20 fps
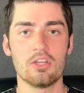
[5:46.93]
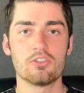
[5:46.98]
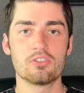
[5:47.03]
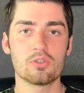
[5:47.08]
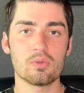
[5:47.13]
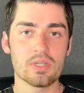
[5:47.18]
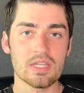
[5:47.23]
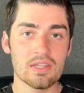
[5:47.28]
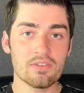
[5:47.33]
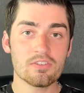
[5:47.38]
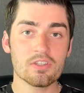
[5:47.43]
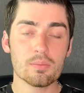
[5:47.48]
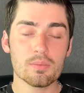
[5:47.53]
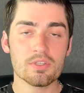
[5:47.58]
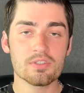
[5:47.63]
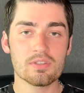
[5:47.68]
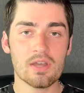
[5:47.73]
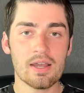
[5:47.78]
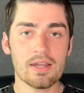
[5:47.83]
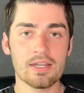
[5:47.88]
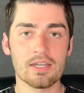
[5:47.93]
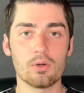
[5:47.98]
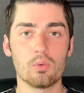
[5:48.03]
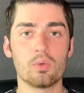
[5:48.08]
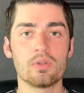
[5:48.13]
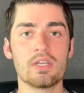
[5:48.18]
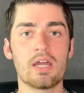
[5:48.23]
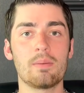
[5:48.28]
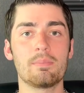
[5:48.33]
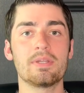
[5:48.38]
So even the Messiah
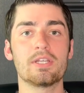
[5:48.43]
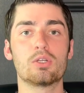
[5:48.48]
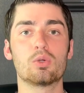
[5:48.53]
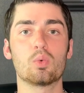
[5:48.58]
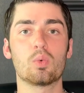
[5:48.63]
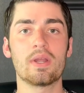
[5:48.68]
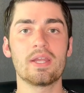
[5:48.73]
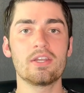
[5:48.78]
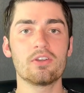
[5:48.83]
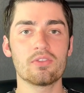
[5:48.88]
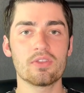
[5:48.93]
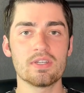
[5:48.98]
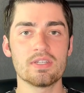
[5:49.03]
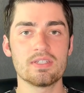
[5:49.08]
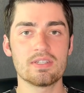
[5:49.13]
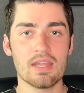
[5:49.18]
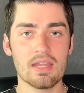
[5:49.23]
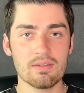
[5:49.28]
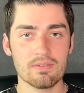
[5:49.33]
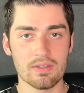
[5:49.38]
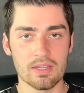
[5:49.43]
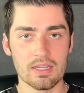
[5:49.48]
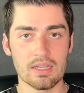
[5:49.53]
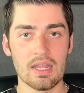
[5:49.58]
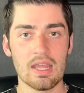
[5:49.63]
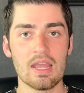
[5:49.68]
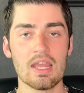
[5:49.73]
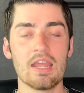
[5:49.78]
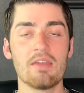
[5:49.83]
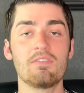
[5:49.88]
would not be greater than David
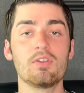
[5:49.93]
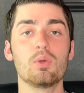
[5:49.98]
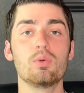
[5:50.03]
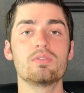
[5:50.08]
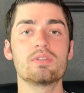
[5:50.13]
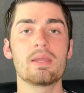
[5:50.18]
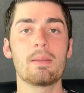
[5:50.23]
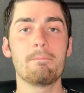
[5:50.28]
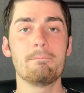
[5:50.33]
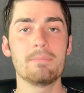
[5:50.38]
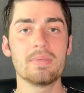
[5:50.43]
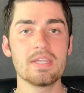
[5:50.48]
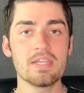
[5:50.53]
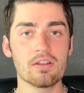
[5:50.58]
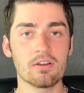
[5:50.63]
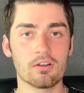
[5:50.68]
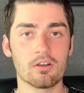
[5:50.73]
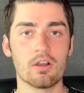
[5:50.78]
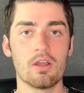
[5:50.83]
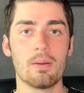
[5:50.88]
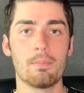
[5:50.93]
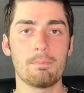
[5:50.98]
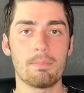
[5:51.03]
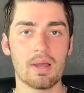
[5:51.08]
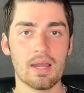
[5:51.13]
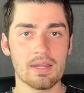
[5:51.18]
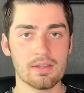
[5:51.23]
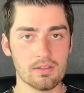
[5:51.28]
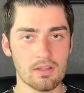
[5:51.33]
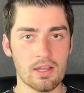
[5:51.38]
if he was a mere
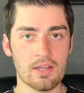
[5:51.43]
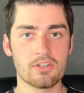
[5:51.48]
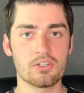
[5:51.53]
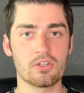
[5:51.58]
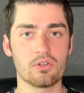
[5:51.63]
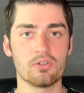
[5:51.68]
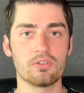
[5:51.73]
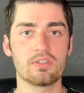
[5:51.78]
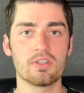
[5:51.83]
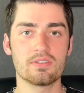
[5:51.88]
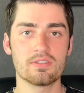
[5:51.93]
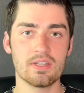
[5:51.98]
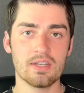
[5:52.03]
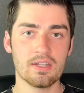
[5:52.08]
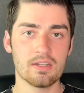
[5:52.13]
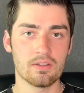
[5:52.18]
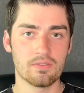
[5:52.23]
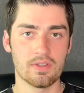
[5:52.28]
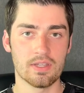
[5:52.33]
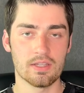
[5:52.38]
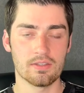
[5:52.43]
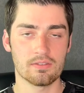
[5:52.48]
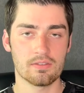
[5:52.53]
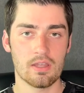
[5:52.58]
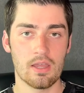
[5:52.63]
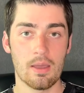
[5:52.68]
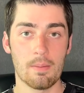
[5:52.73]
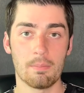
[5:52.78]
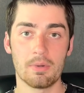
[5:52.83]
biological descendant of his.